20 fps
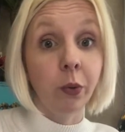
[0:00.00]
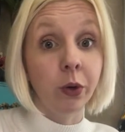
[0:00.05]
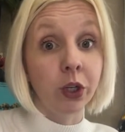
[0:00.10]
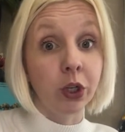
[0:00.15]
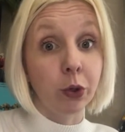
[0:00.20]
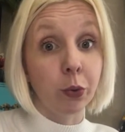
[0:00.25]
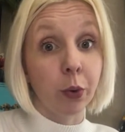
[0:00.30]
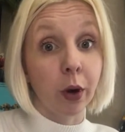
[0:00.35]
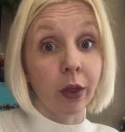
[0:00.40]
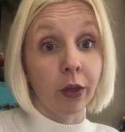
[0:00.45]

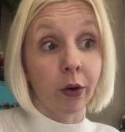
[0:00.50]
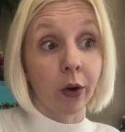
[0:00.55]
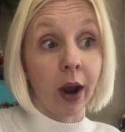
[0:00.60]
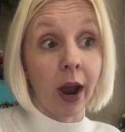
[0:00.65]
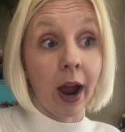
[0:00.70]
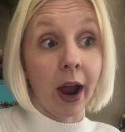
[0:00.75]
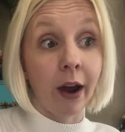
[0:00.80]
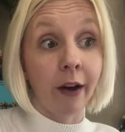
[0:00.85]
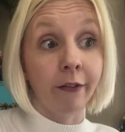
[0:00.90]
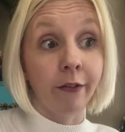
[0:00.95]
Would you rather
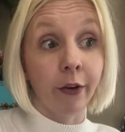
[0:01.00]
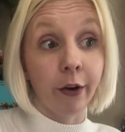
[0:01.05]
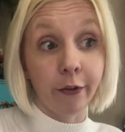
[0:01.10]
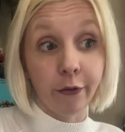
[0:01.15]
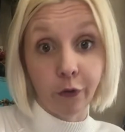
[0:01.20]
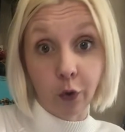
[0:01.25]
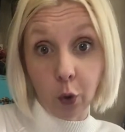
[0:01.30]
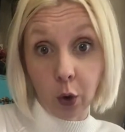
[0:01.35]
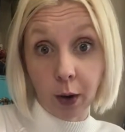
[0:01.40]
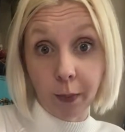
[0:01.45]

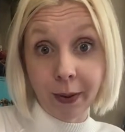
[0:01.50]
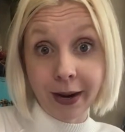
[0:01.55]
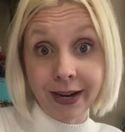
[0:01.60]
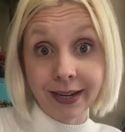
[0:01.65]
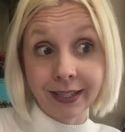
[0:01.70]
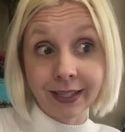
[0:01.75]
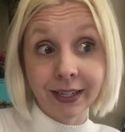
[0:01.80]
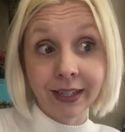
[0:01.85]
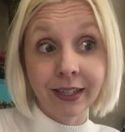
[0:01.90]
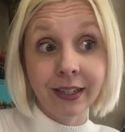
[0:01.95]
have four
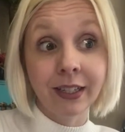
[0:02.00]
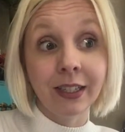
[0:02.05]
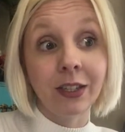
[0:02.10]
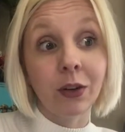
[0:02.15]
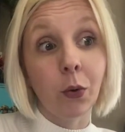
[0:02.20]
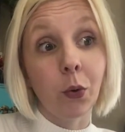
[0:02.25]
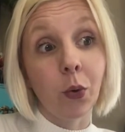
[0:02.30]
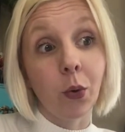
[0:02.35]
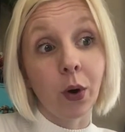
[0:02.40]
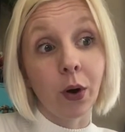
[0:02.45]

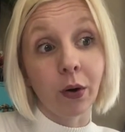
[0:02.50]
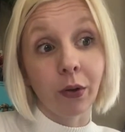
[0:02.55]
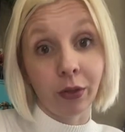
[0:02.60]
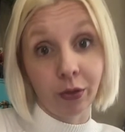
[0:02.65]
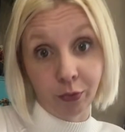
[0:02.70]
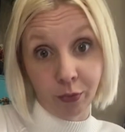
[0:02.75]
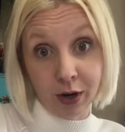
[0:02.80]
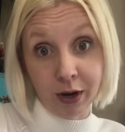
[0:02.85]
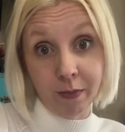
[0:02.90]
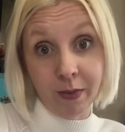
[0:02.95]
pieces or
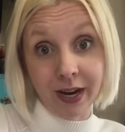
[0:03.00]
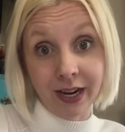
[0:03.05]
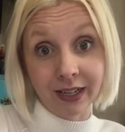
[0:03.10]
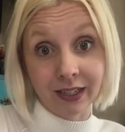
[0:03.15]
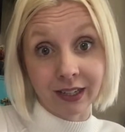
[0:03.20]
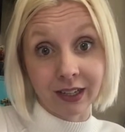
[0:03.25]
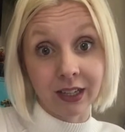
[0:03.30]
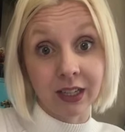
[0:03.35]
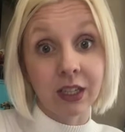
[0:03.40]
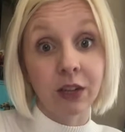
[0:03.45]
three
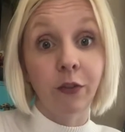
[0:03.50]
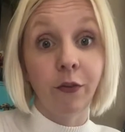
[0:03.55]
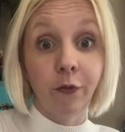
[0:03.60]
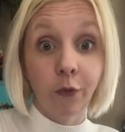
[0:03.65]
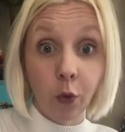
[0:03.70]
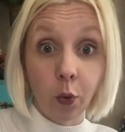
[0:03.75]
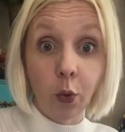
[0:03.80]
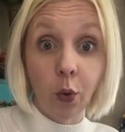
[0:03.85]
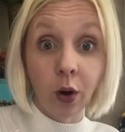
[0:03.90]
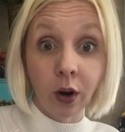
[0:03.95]
pieces?
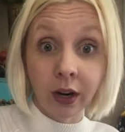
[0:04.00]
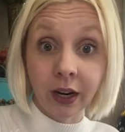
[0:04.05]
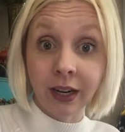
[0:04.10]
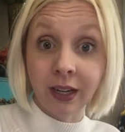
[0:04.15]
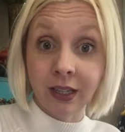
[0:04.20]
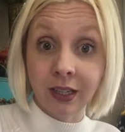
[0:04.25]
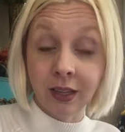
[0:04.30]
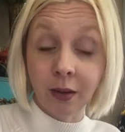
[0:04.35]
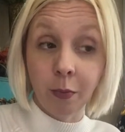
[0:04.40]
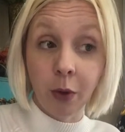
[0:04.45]
Four
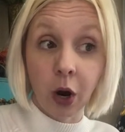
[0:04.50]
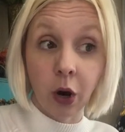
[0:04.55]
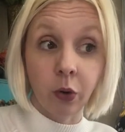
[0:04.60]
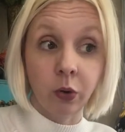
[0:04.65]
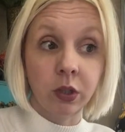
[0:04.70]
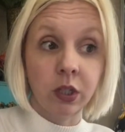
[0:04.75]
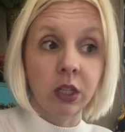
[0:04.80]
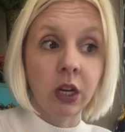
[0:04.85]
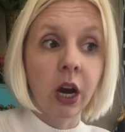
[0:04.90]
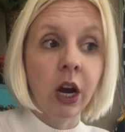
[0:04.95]
is the
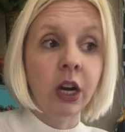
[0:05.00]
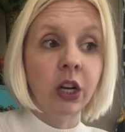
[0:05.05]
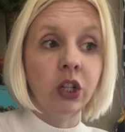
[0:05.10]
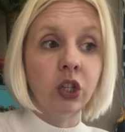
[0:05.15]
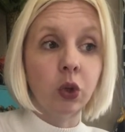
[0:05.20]
most.